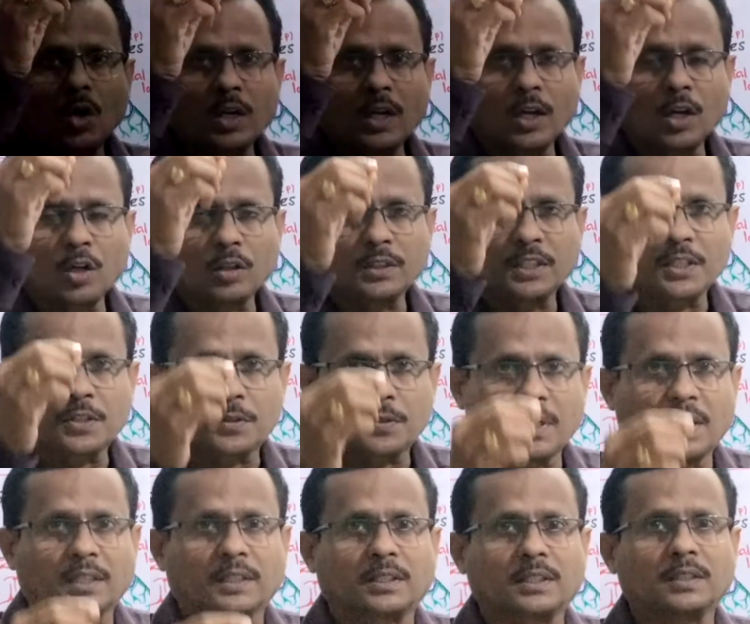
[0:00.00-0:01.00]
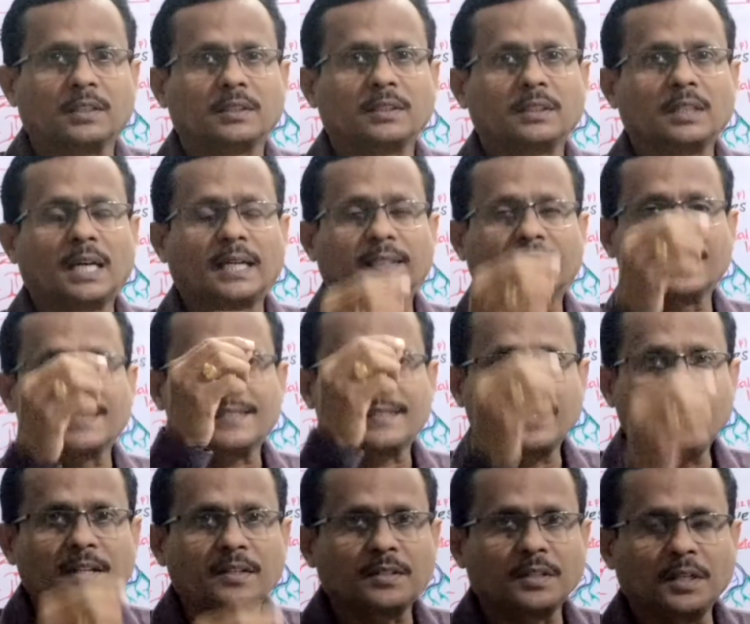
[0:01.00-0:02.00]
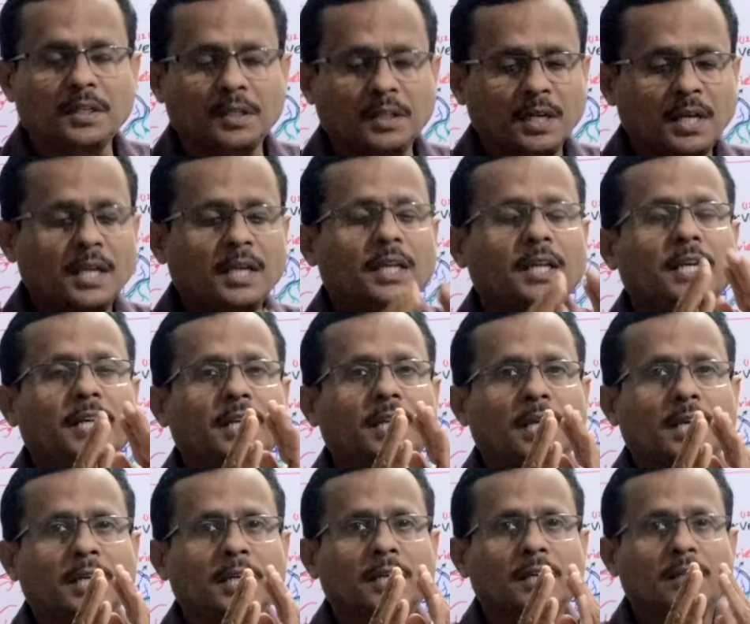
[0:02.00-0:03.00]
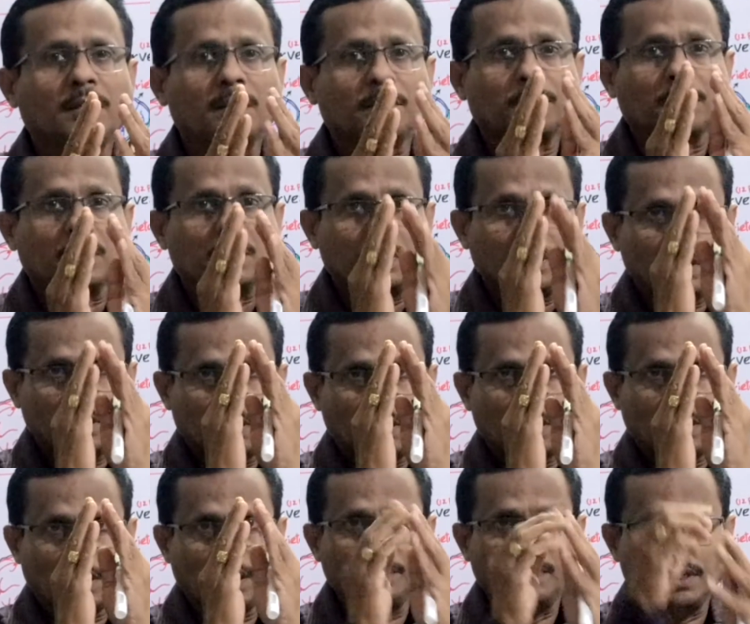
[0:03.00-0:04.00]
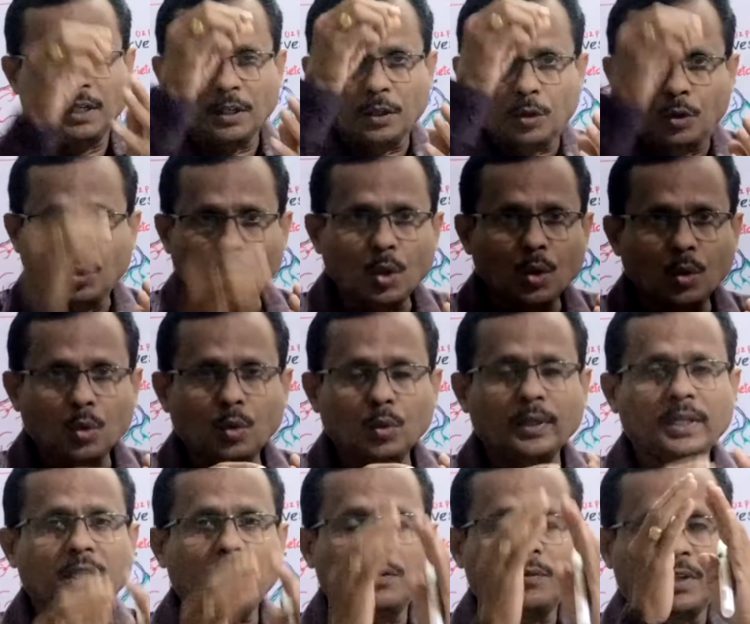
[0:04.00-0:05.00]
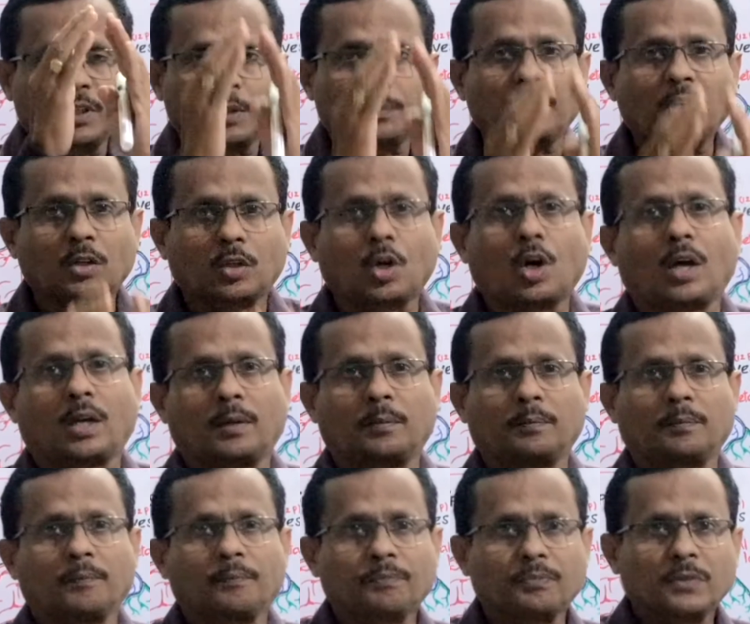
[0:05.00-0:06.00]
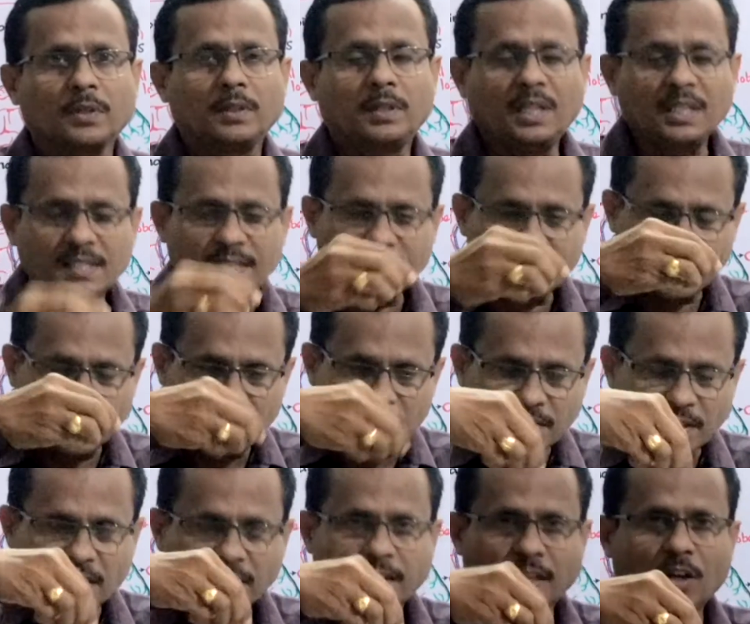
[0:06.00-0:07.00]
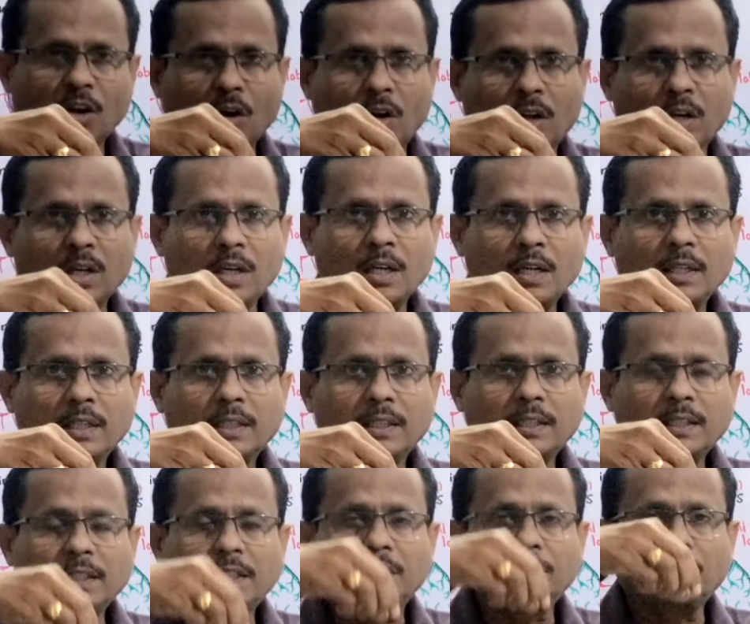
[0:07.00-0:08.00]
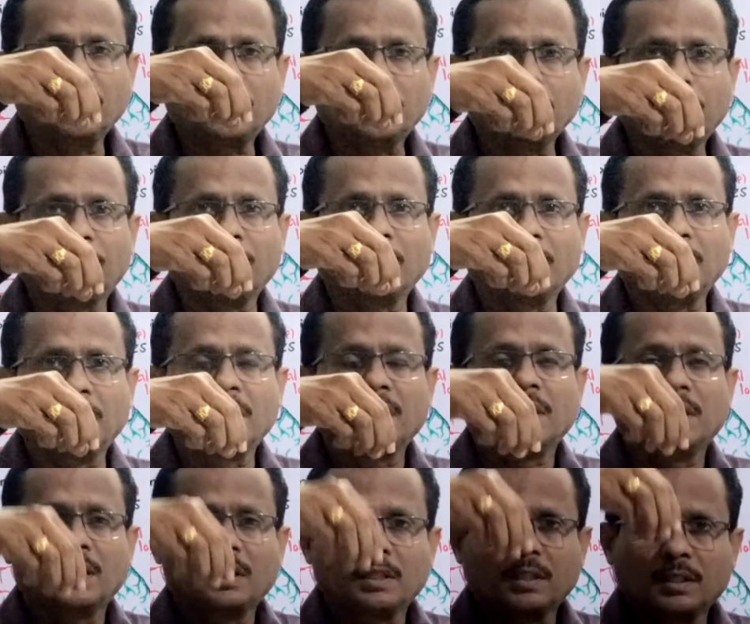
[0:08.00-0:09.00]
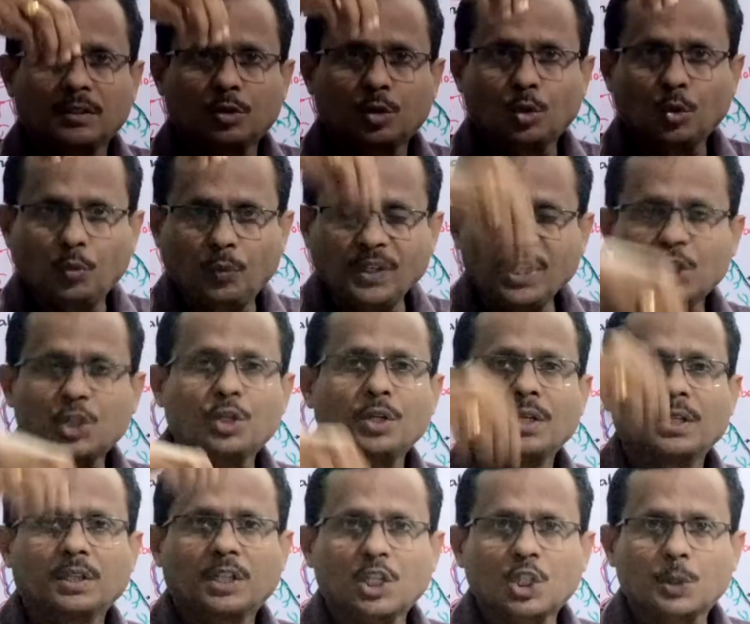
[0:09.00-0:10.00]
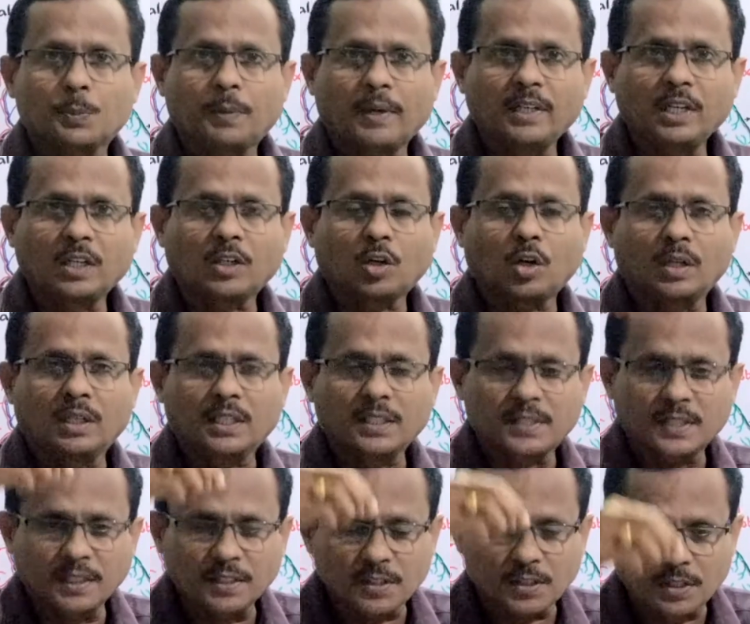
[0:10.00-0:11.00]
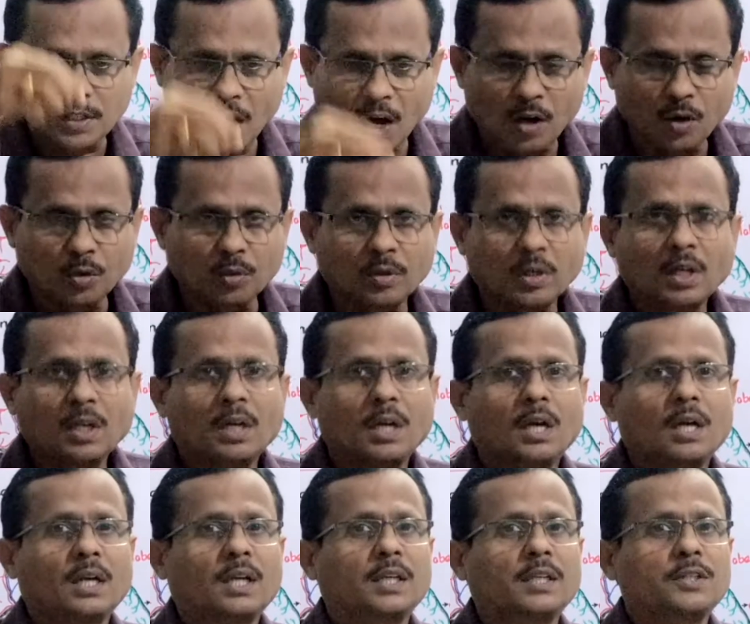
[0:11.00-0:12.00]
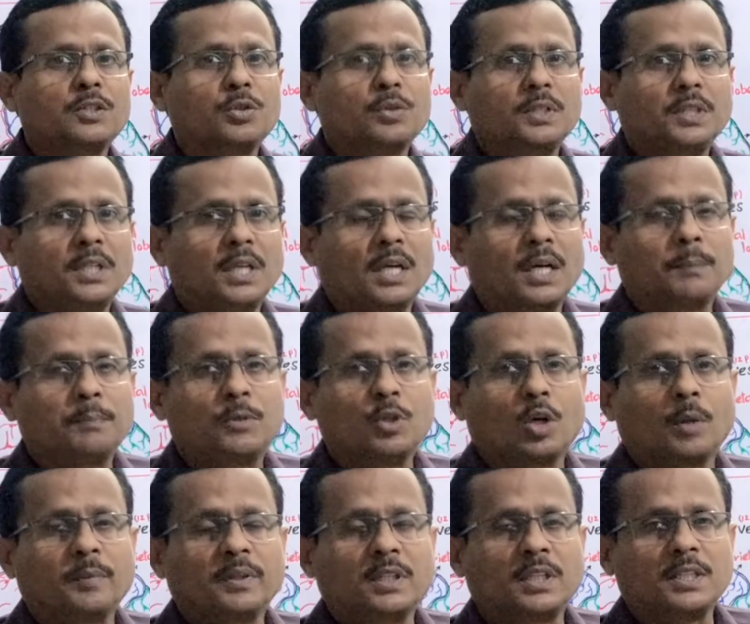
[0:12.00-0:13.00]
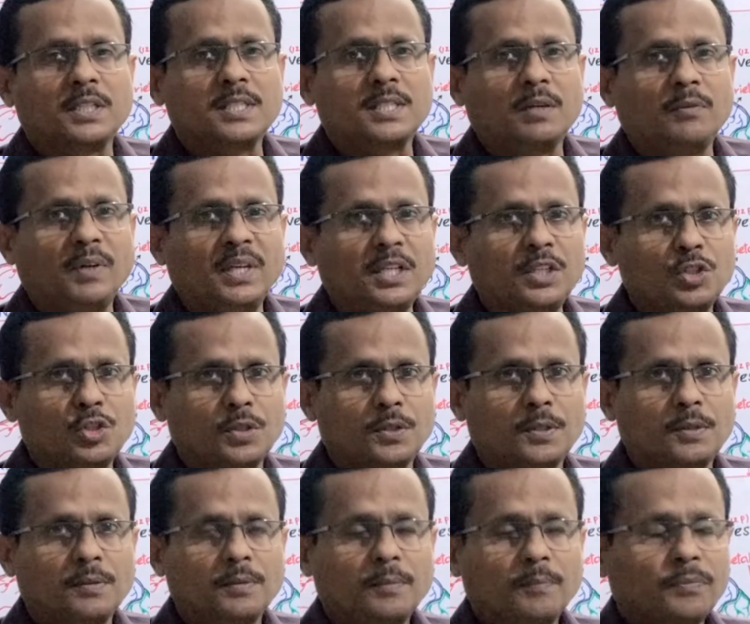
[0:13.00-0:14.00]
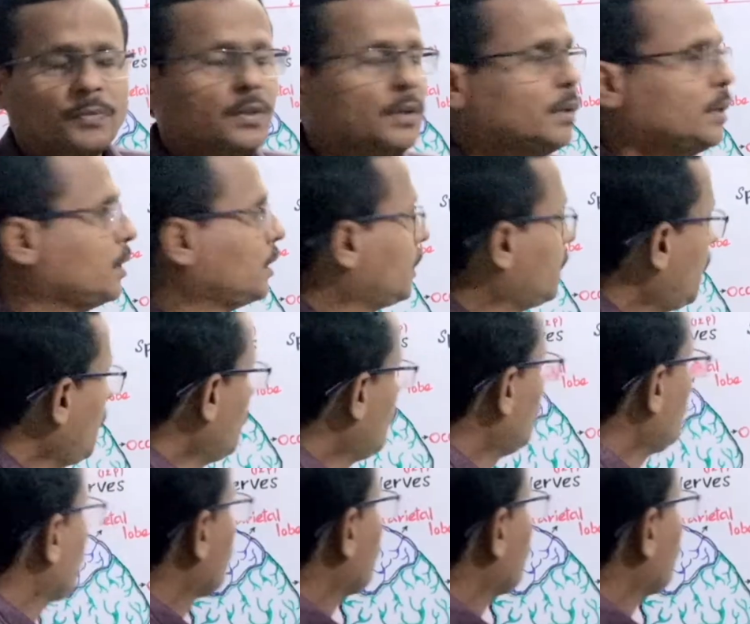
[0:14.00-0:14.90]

along the trunk at the center in a groove in the vertebral column. There is a central canal in the vertebrae through which the spinal cord descends down onto the abdomen, that is the waist. Now